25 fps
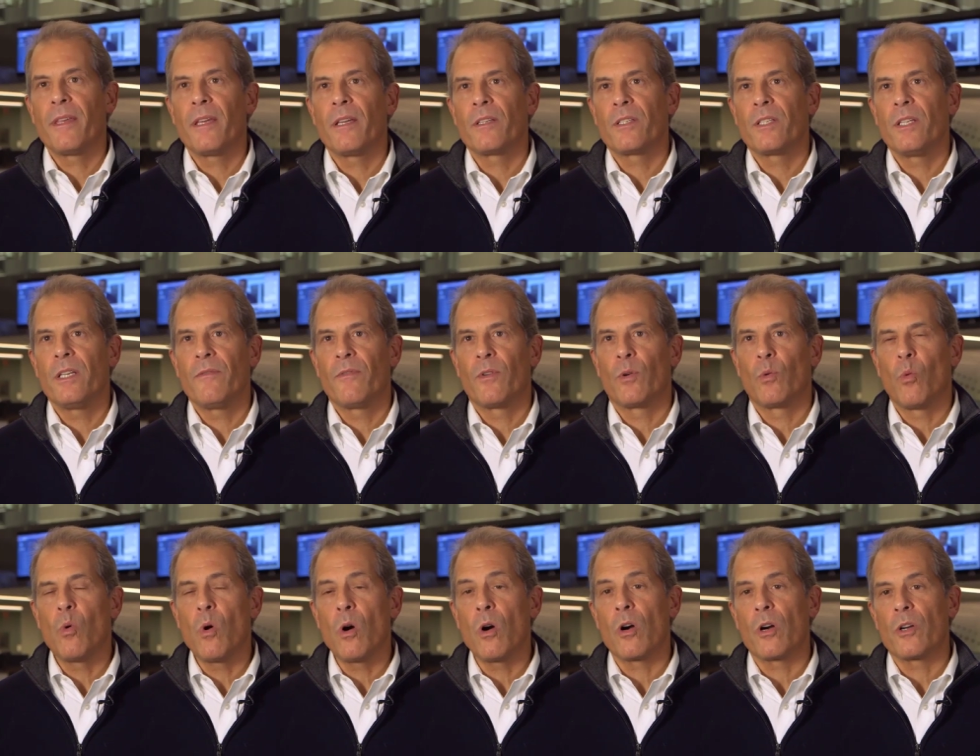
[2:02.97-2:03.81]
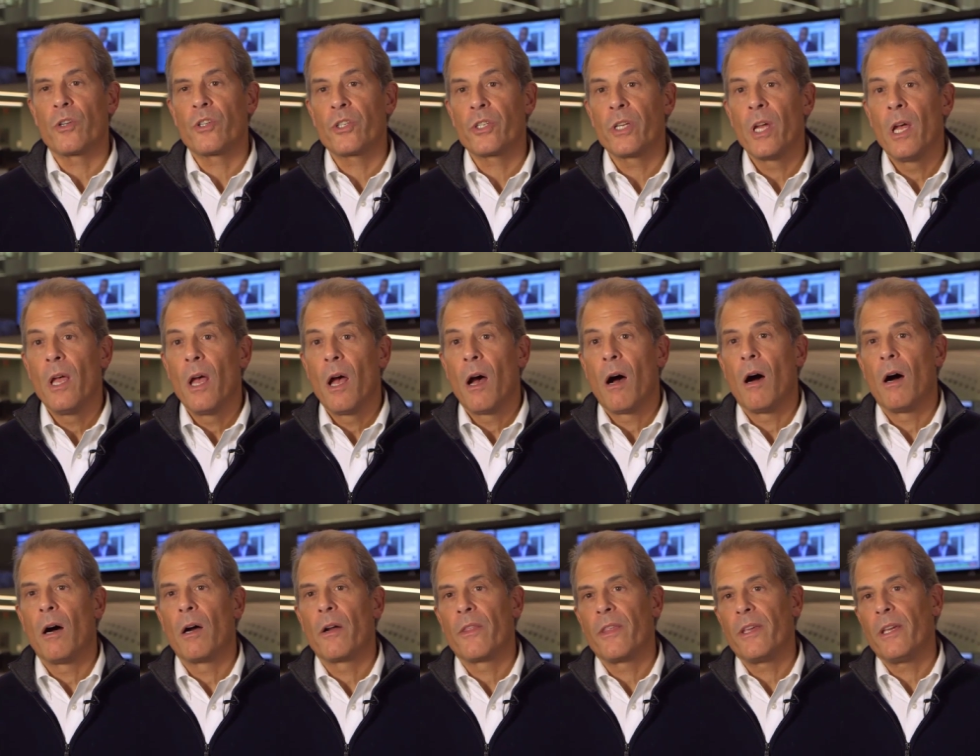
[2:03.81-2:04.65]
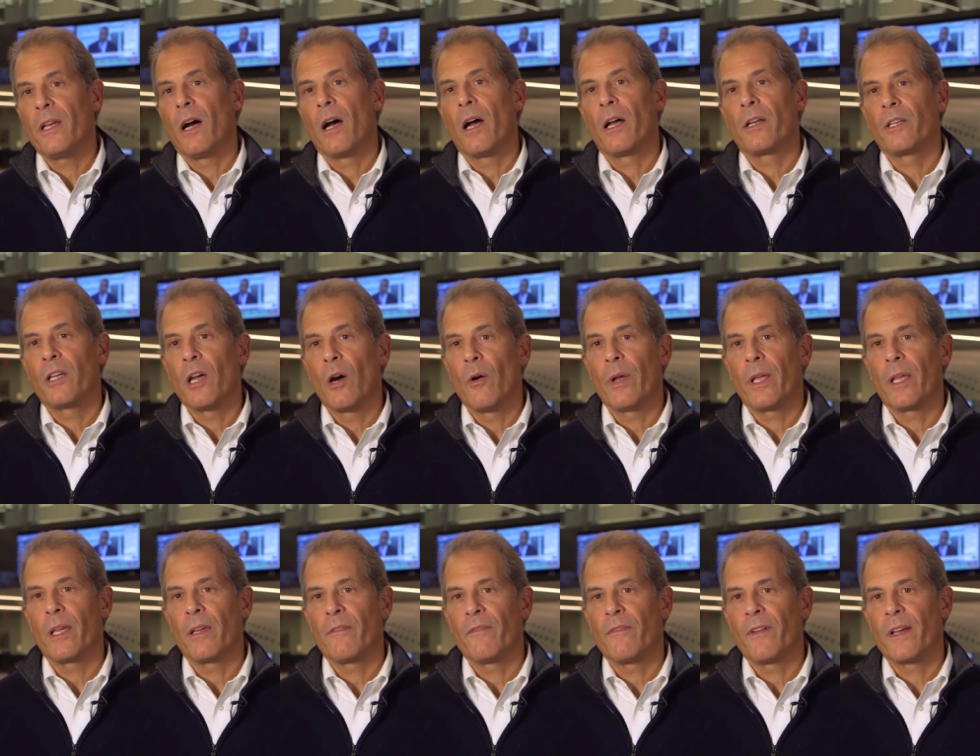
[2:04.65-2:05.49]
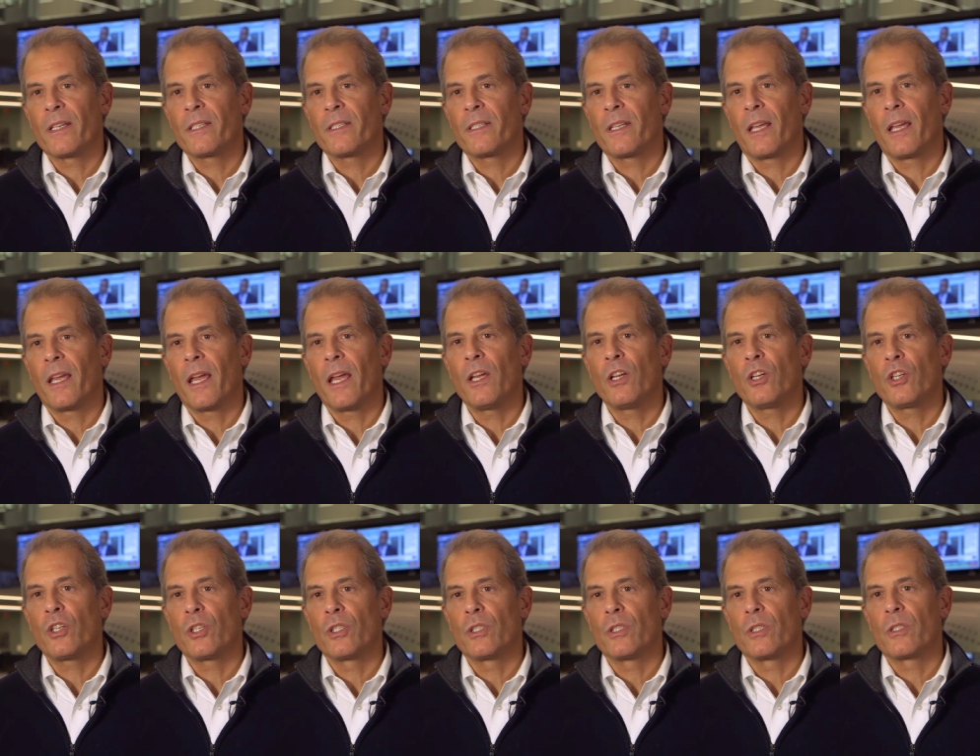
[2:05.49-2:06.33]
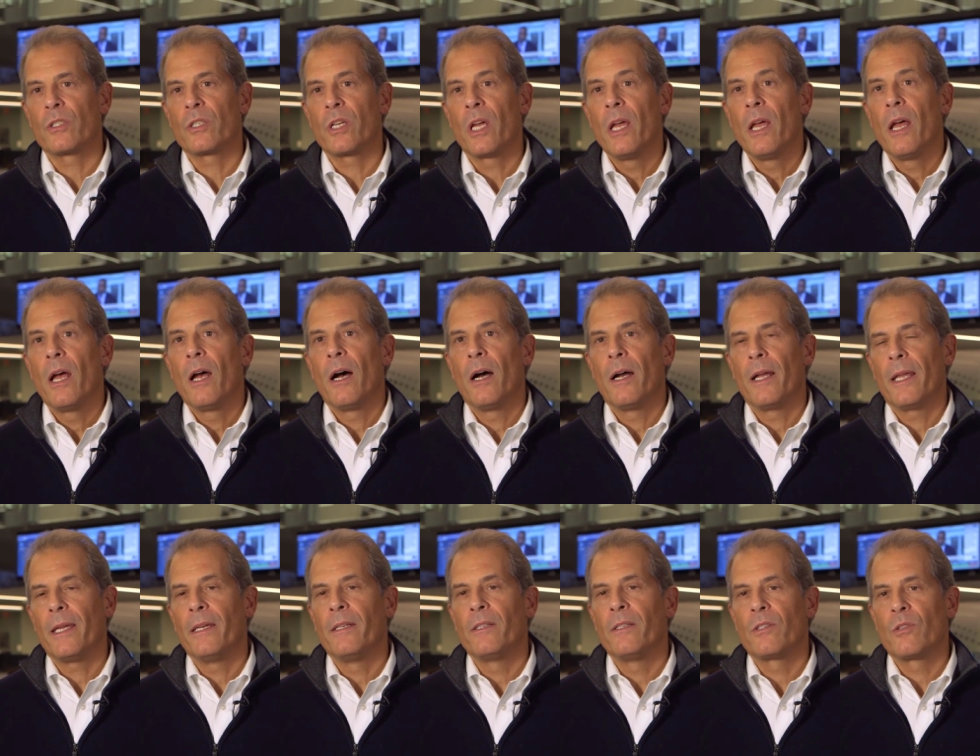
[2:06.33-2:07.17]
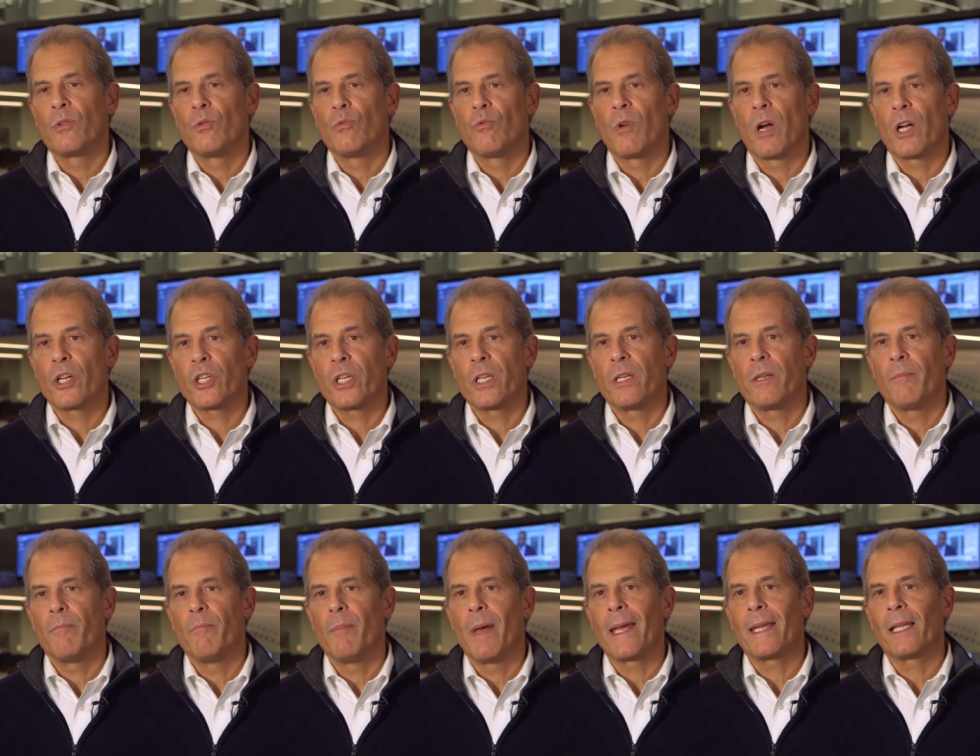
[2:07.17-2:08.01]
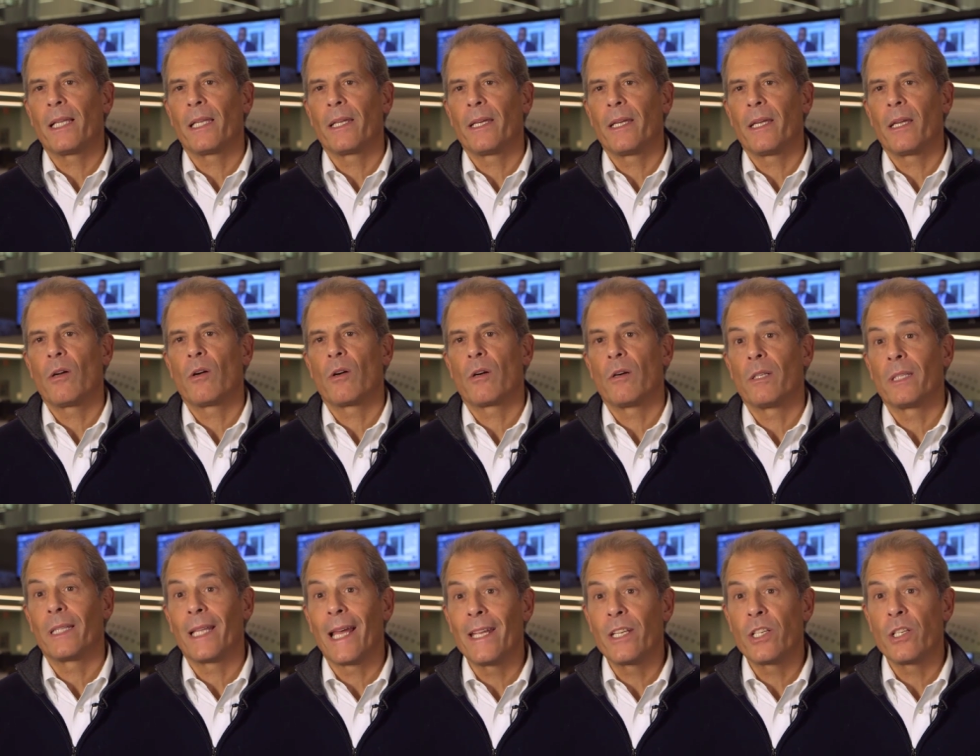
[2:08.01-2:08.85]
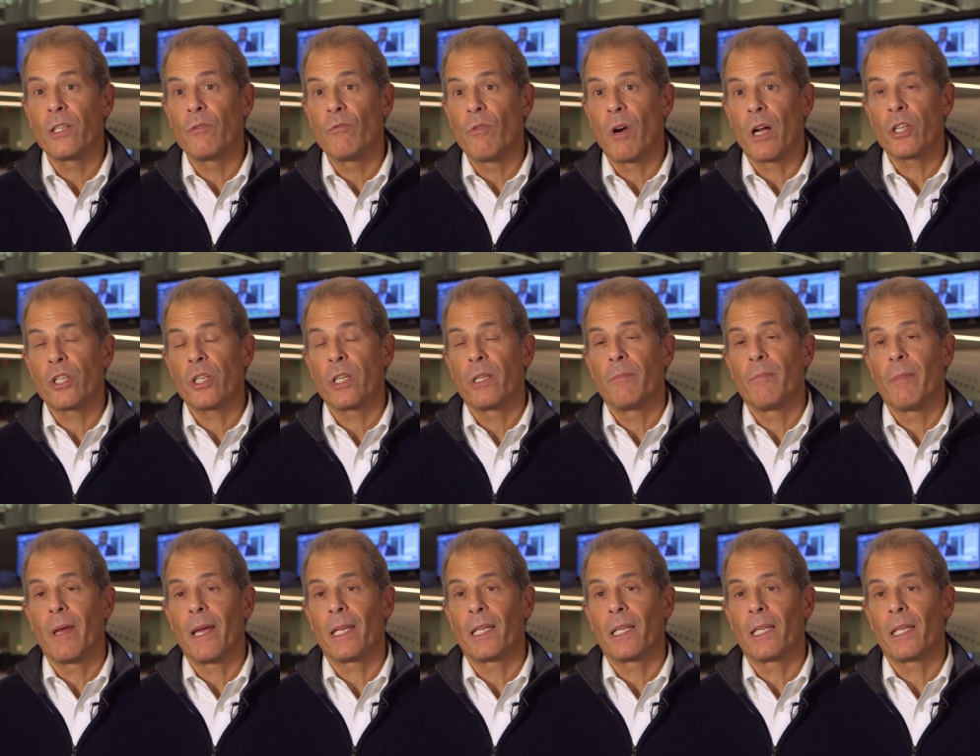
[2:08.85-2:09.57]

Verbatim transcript: things even worse are the ongoing investigations uh, into Russian meddling or alleged Russian